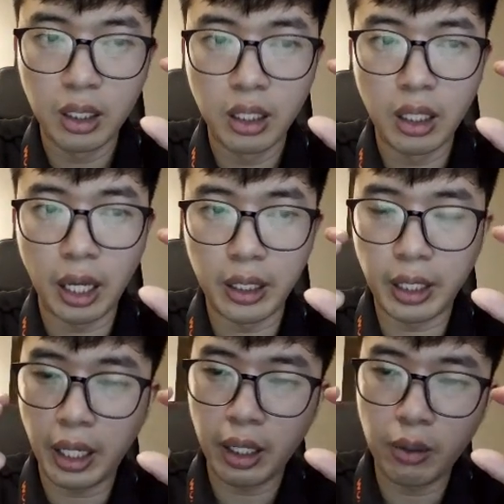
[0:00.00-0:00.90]
and
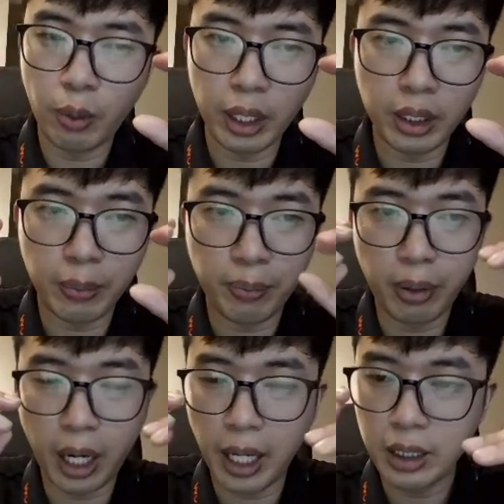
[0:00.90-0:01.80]
then when the
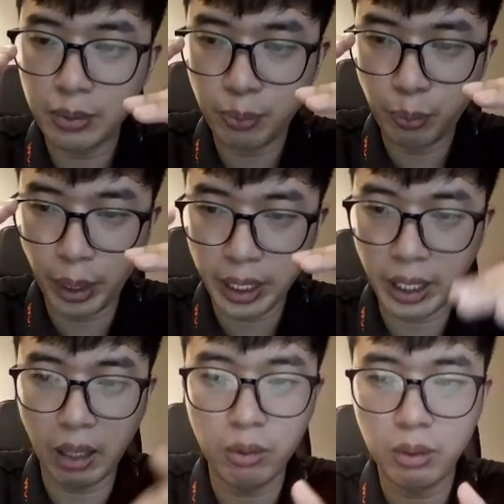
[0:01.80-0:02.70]
price break
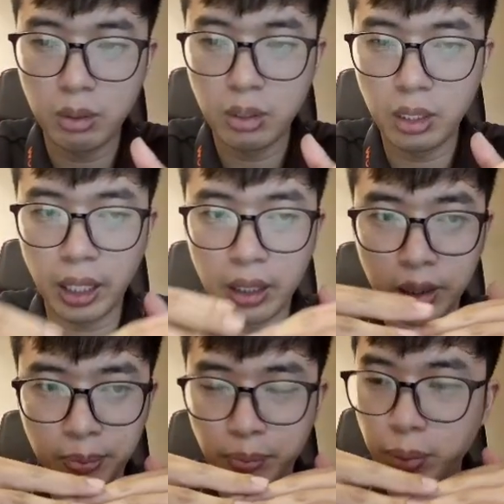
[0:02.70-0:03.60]
out, like
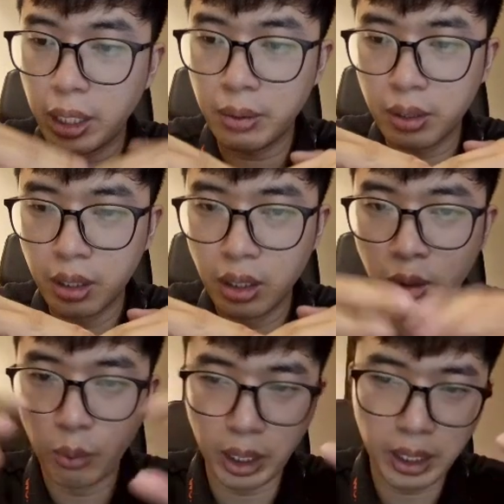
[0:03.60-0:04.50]

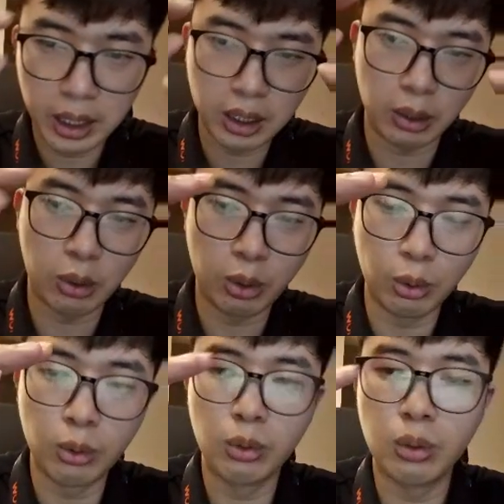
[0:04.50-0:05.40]
when there's a
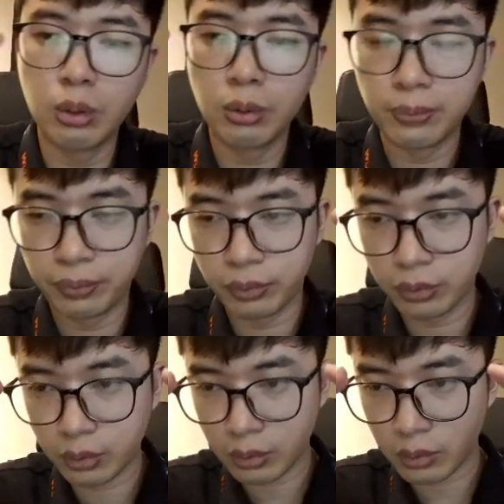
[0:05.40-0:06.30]
two
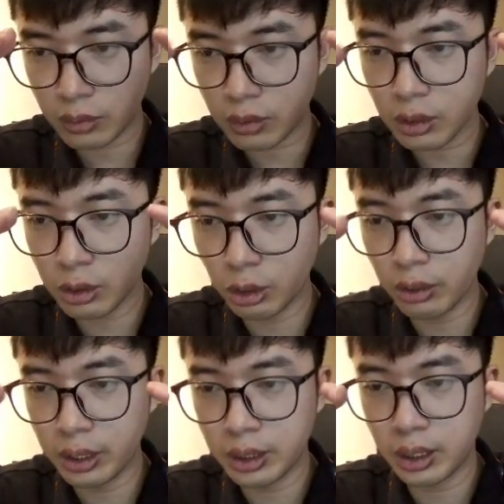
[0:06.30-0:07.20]
strong
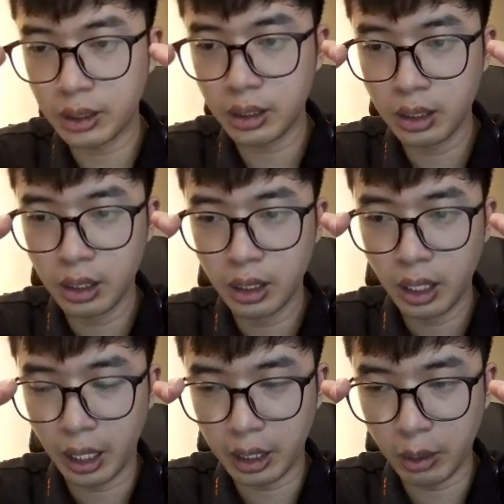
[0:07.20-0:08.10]
resistance,
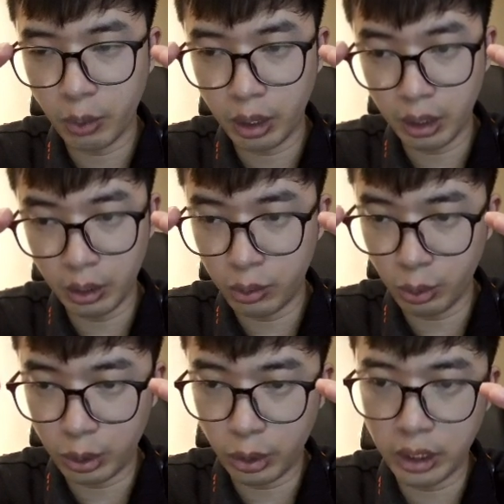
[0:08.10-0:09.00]
and then when it
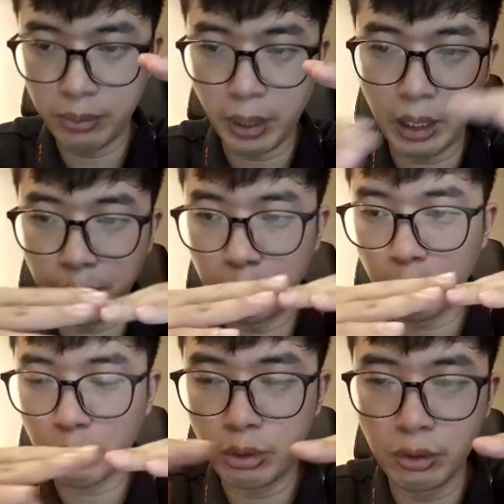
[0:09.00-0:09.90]
retraces back, it
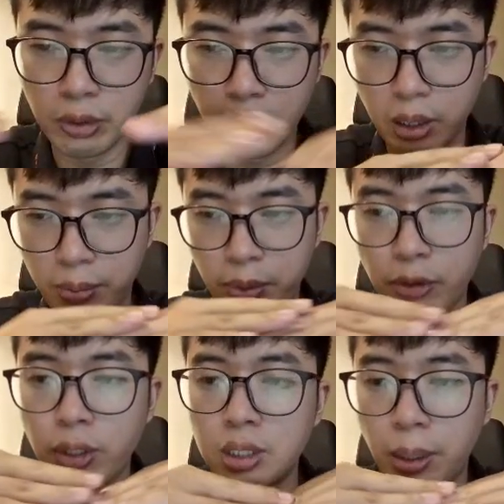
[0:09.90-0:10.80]
broke through the
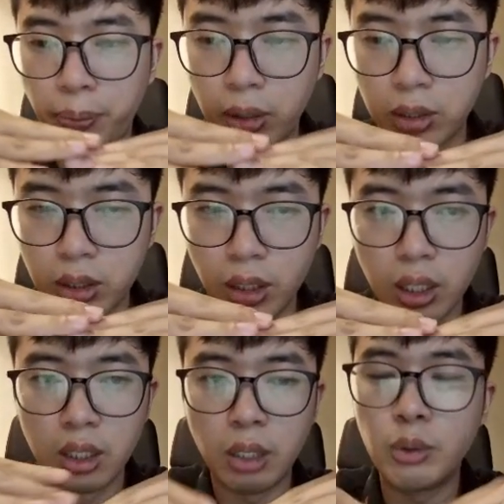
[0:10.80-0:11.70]
previous supports,
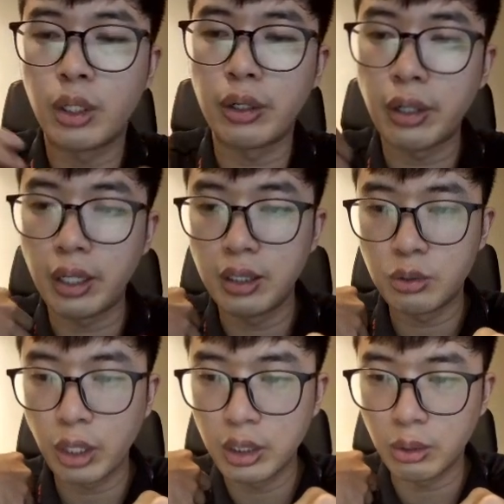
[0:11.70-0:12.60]
then we can
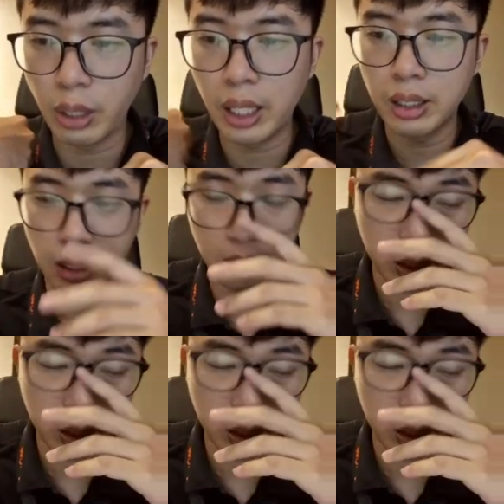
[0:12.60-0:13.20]
try to enter